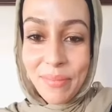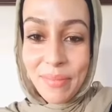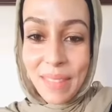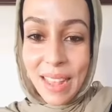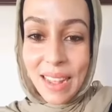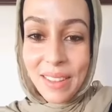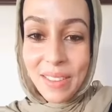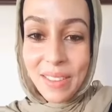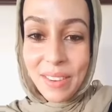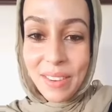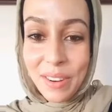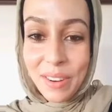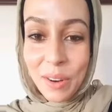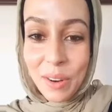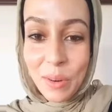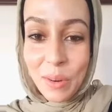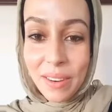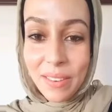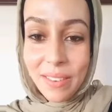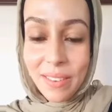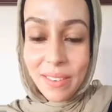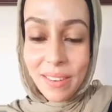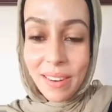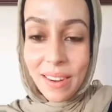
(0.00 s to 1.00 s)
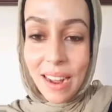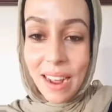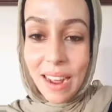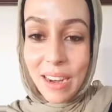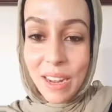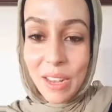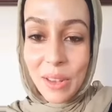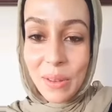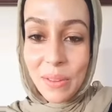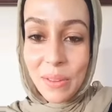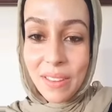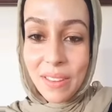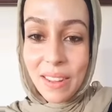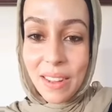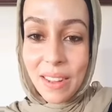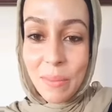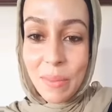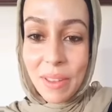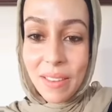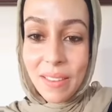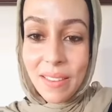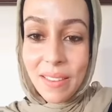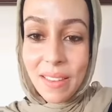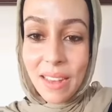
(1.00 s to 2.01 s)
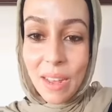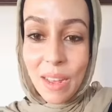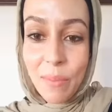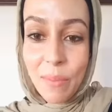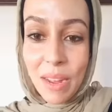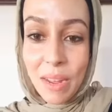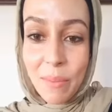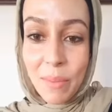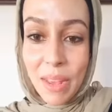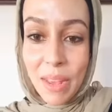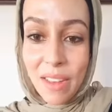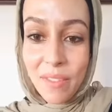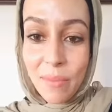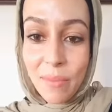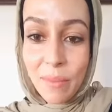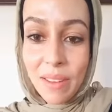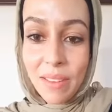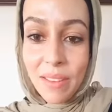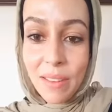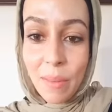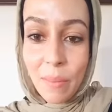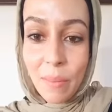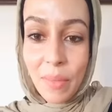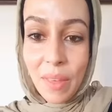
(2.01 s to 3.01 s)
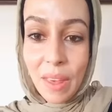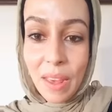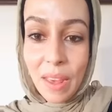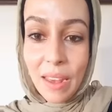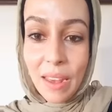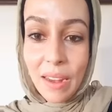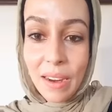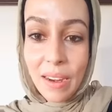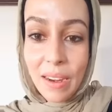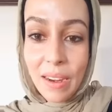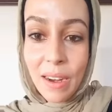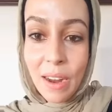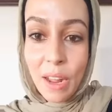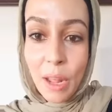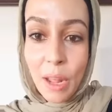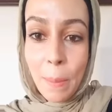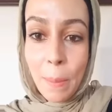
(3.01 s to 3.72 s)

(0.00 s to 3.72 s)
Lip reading: answer your question on how to use it? Let me see. I may have missed something here.